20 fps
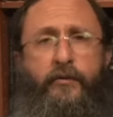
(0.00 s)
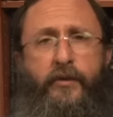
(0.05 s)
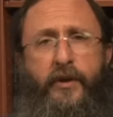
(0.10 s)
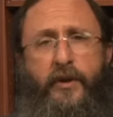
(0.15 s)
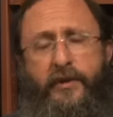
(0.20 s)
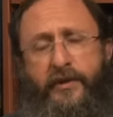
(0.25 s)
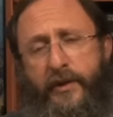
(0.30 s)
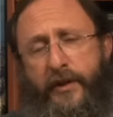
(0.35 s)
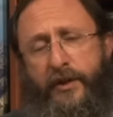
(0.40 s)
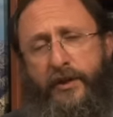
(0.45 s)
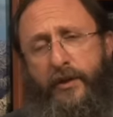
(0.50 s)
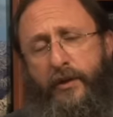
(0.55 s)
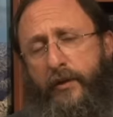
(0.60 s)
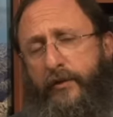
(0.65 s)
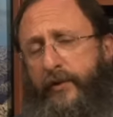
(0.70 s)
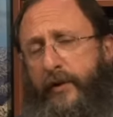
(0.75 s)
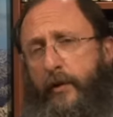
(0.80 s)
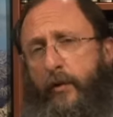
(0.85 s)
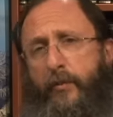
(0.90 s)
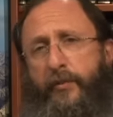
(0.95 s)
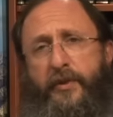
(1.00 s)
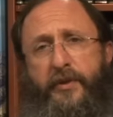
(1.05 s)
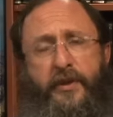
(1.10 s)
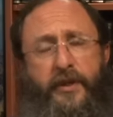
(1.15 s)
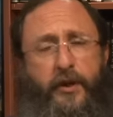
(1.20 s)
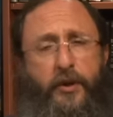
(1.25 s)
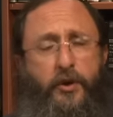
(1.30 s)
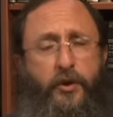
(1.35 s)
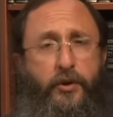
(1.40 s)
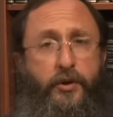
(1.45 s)
realization of our
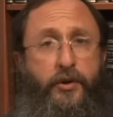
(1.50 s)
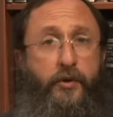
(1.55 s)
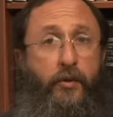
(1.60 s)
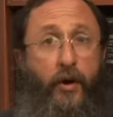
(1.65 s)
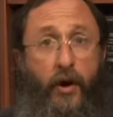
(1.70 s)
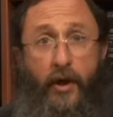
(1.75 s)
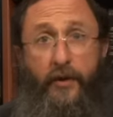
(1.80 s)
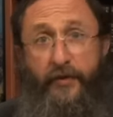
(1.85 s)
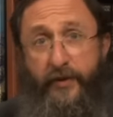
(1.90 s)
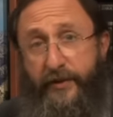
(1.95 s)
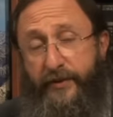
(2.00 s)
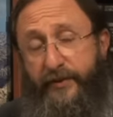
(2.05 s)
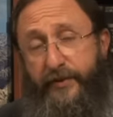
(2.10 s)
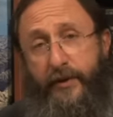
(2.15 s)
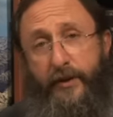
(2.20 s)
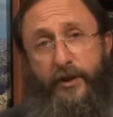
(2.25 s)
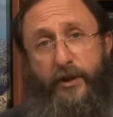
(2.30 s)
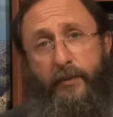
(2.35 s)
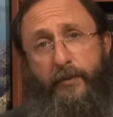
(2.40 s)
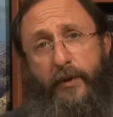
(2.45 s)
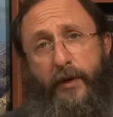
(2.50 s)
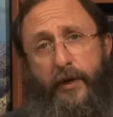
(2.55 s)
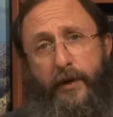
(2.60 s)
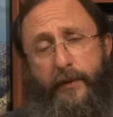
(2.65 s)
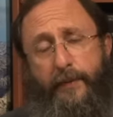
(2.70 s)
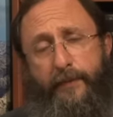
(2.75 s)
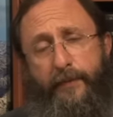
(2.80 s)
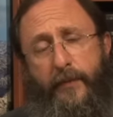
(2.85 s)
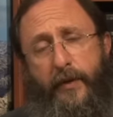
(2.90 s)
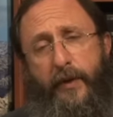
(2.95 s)
potential. So on this Shabbat,